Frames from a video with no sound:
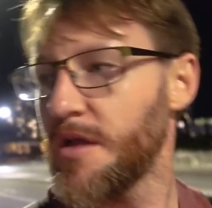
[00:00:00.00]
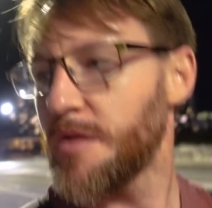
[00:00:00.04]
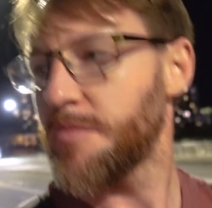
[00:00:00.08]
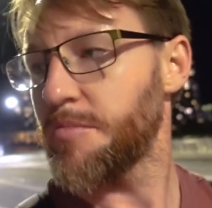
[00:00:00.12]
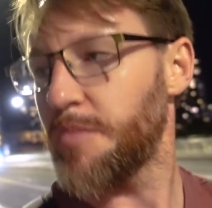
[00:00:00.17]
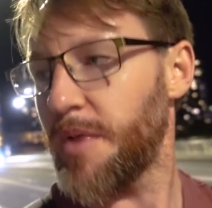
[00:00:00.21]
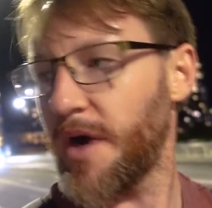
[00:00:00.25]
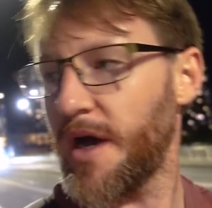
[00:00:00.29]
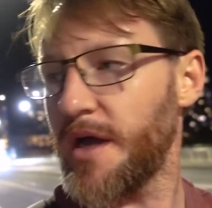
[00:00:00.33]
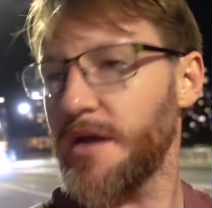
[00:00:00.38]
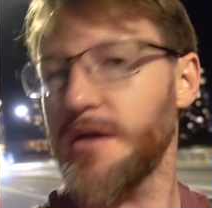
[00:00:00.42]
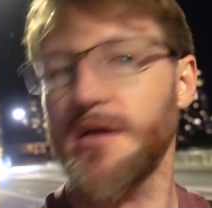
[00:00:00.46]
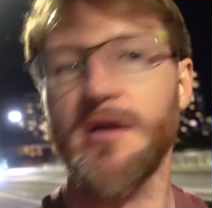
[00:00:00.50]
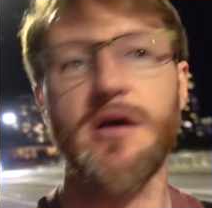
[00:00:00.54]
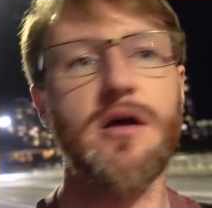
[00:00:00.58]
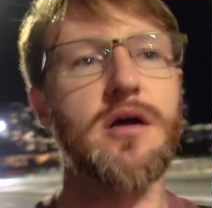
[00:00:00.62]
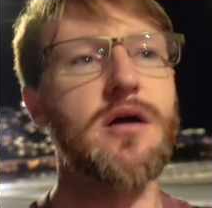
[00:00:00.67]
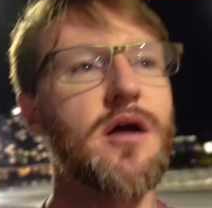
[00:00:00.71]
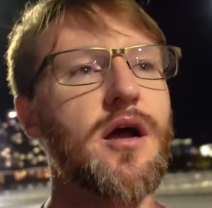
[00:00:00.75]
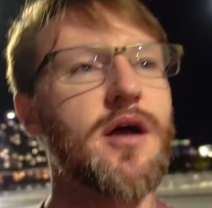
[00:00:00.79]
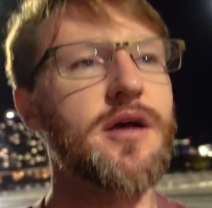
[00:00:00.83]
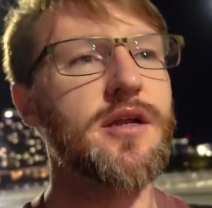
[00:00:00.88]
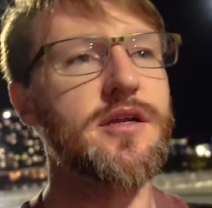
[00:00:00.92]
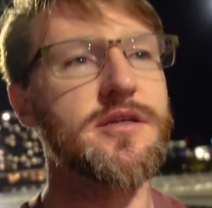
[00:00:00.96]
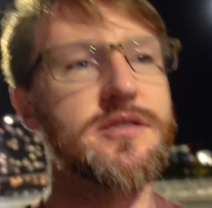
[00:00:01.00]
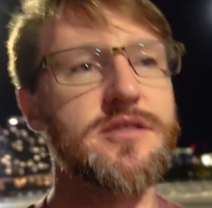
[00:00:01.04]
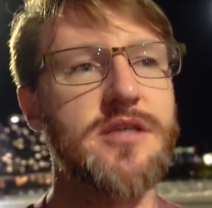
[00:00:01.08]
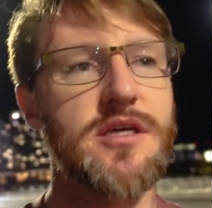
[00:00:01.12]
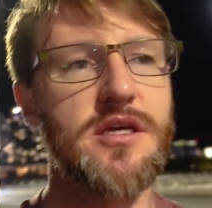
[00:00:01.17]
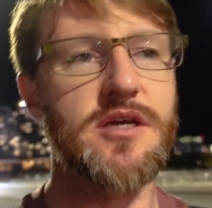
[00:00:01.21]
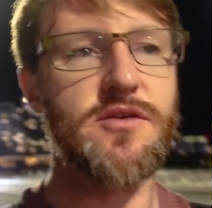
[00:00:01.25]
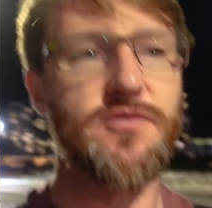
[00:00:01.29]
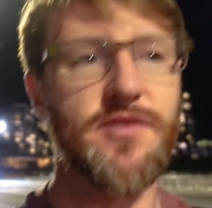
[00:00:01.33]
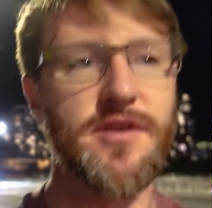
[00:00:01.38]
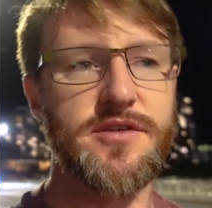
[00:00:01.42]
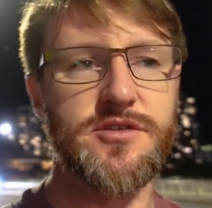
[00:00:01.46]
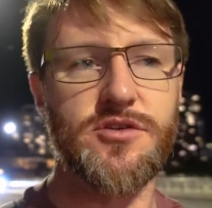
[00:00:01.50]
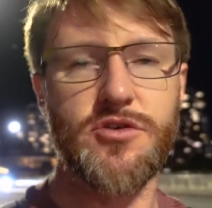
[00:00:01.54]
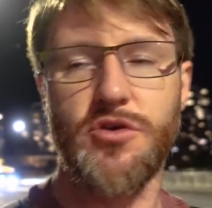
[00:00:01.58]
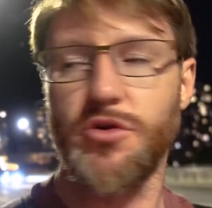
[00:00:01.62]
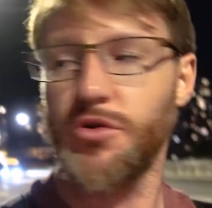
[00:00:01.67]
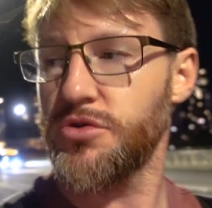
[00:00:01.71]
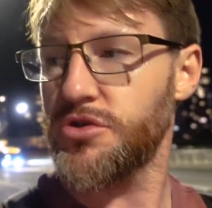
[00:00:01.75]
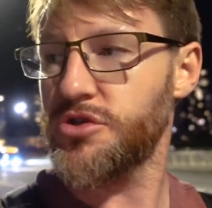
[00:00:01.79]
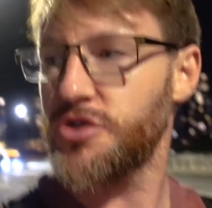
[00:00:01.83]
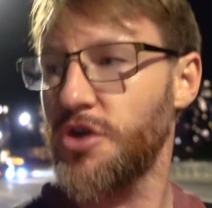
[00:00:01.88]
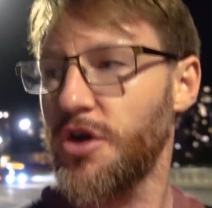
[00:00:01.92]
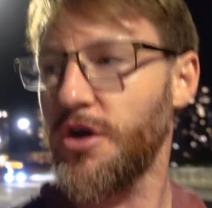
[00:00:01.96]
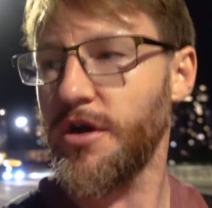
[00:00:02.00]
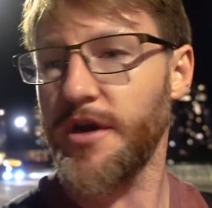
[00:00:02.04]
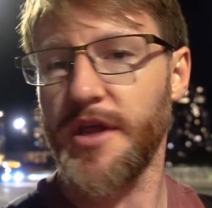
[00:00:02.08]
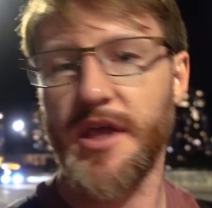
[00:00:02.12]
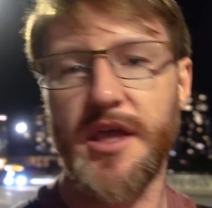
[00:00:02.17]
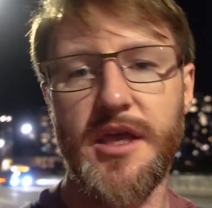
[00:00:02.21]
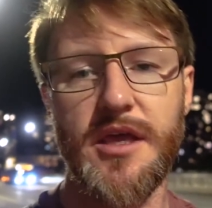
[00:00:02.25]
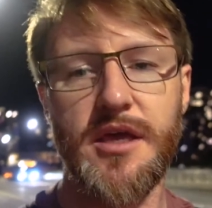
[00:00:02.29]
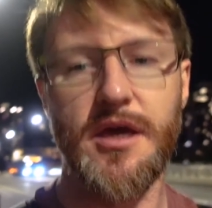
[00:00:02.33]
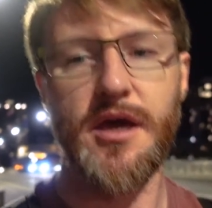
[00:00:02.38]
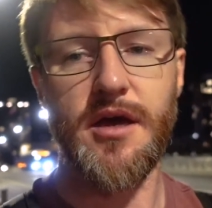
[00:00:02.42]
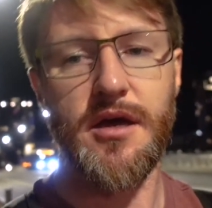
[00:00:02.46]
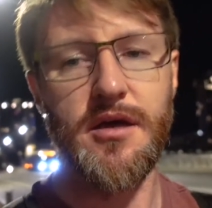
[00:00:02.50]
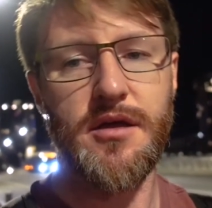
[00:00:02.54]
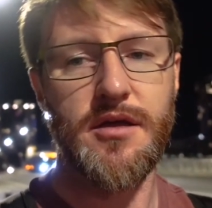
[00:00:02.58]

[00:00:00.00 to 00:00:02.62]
But I'm going to see if there's a cool shot here